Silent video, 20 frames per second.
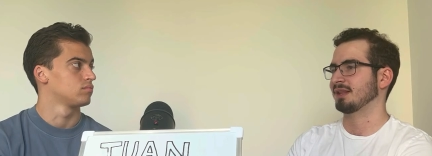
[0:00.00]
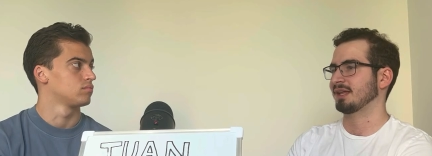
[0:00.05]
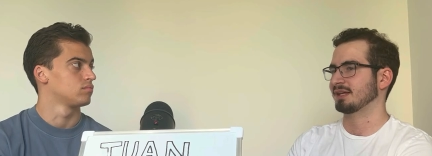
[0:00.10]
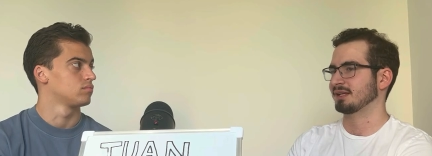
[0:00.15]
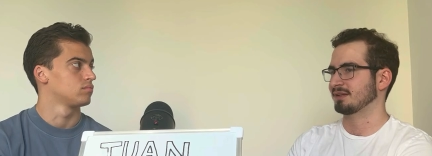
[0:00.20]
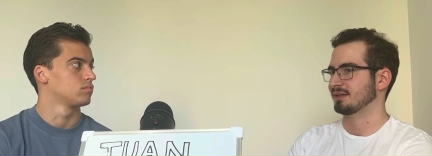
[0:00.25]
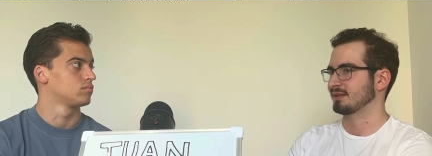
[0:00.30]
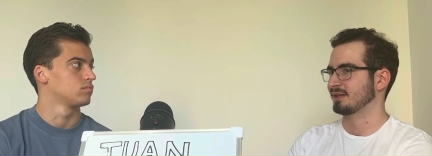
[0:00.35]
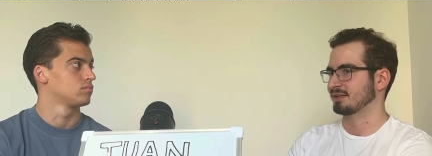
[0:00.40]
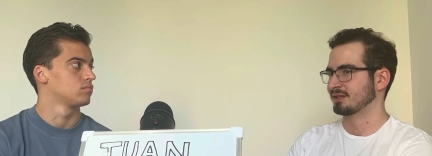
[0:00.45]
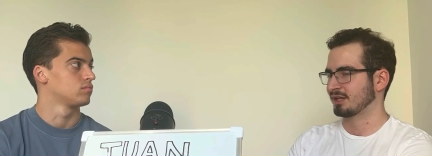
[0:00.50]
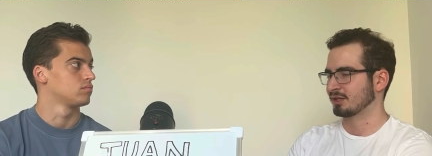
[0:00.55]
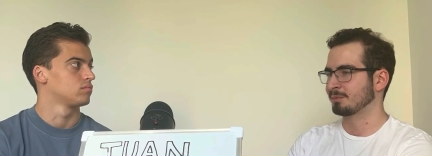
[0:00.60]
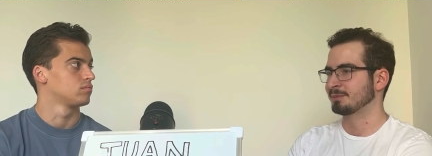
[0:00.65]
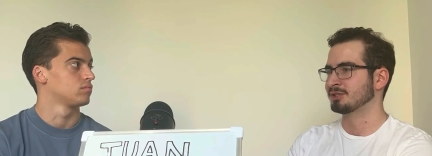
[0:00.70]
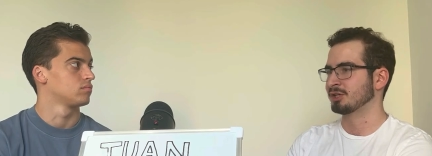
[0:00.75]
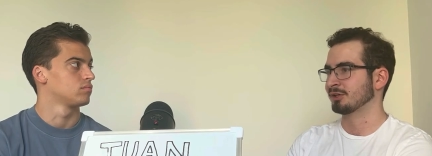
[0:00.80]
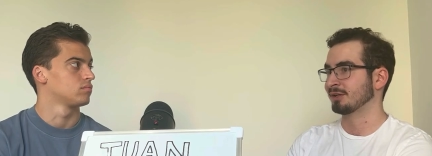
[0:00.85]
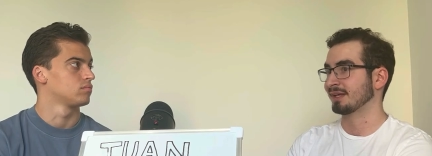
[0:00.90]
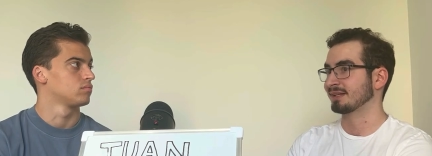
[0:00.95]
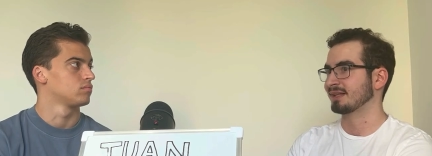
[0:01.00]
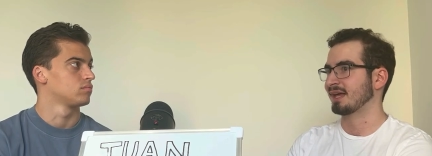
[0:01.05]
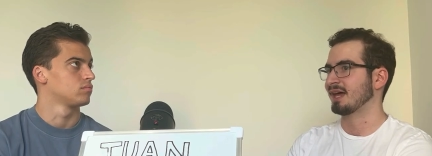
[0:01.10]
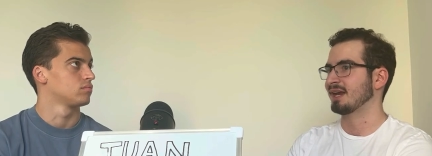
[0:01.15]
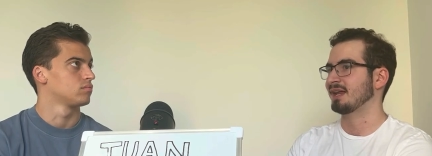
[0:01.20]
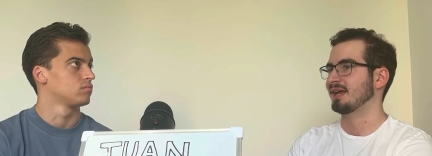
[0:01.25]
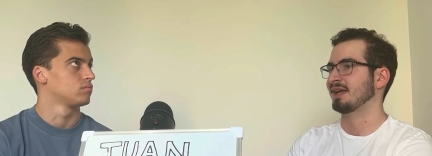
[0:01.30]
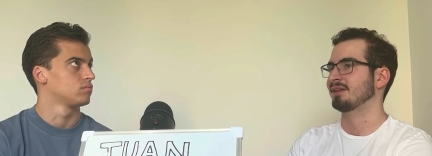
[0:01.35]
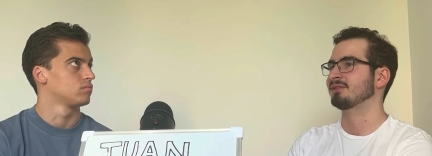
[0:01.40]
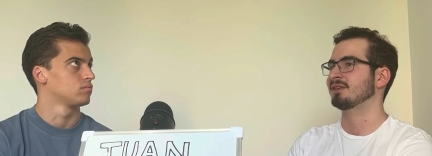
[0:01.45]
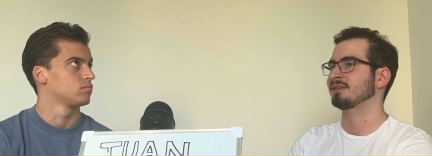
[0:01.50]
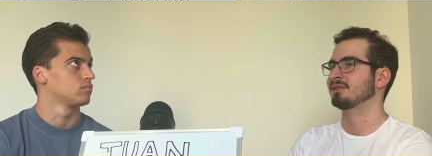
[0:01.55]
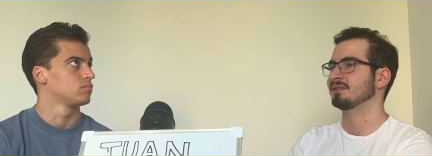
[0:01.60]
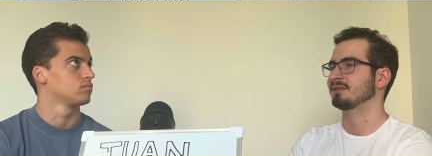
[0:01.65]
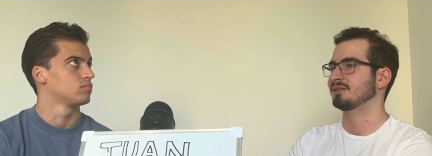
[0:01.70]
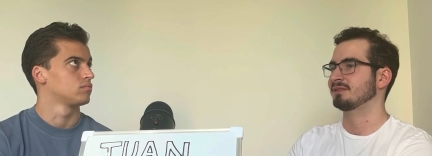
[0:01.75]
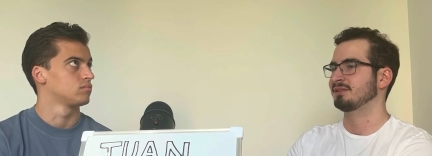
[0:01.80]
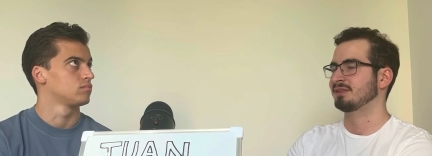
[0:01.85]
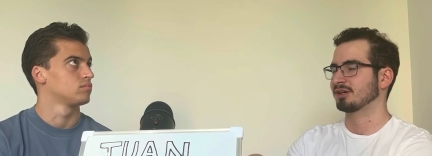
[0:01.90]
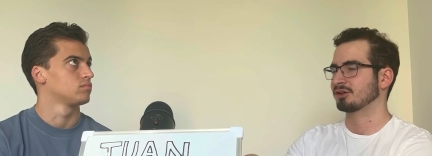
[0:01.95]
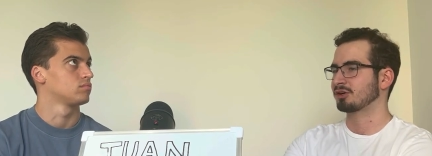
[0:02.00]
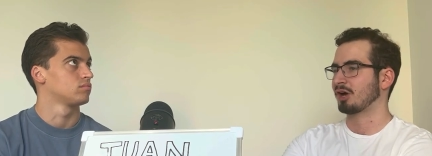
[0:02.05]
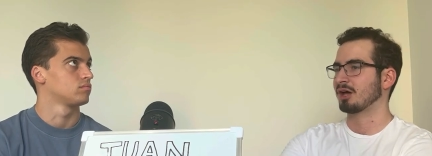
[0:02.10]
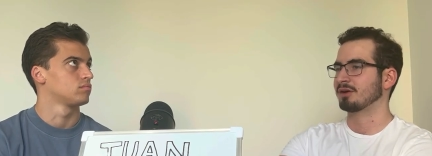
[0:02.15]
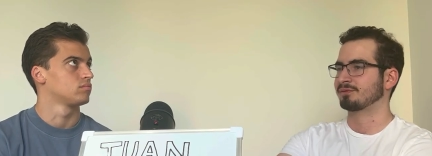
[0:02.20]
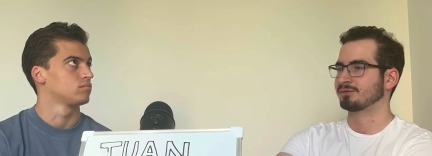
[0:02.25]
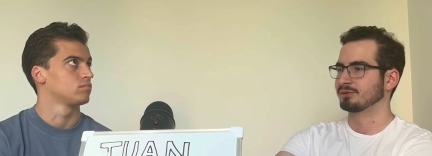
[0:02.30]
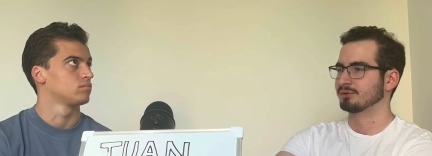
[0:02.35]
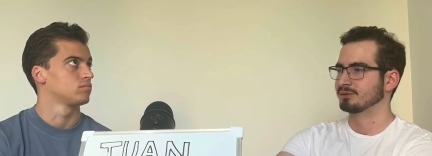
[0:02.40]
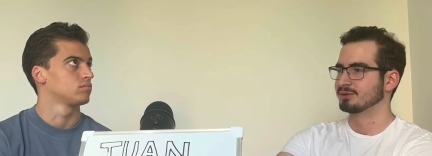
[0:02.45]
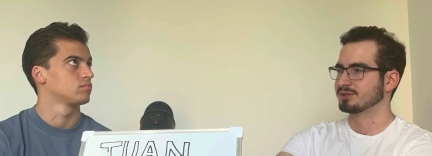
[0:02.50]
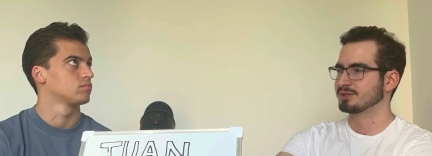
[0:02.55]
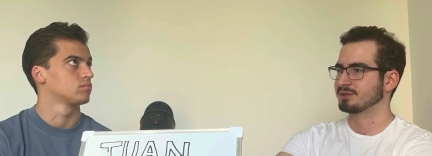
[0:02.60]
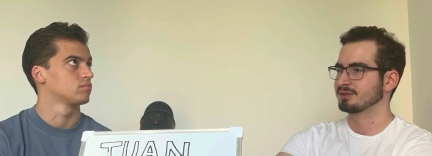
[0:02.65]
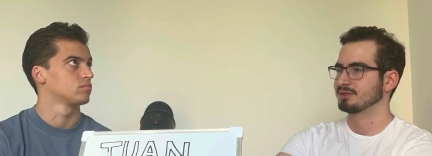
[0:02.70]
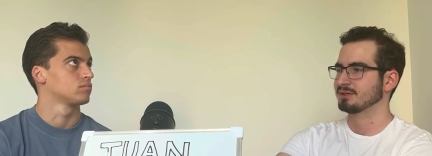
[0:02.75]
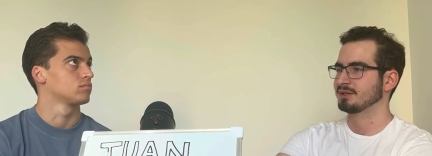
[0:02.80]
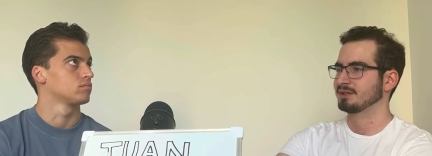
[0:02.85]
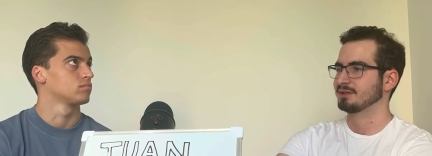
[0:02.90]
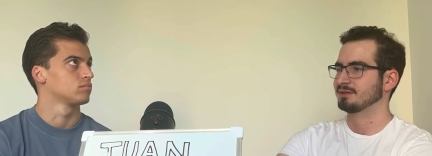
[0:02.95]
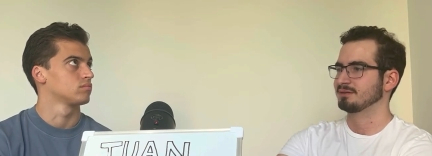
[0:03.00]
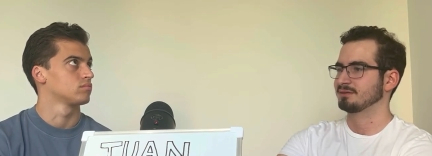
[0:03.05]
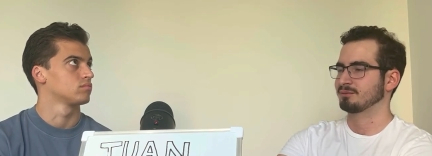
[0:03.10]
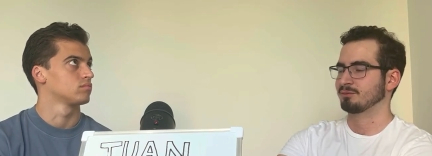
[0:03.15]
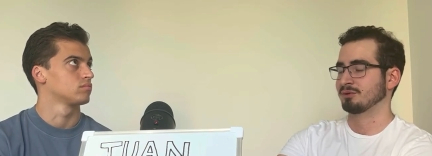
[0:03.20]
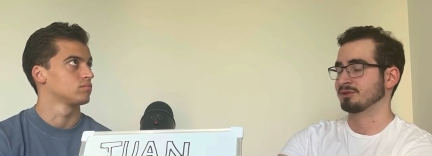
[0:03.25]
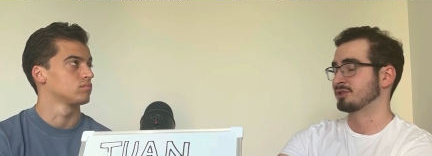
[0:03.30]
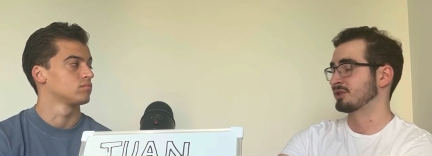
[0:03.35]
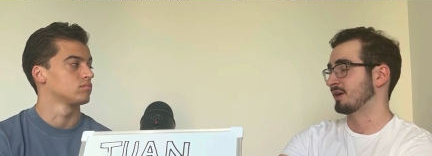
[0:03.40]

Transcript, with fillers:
Speaker 1: like it could be done like that, and then the god fruits which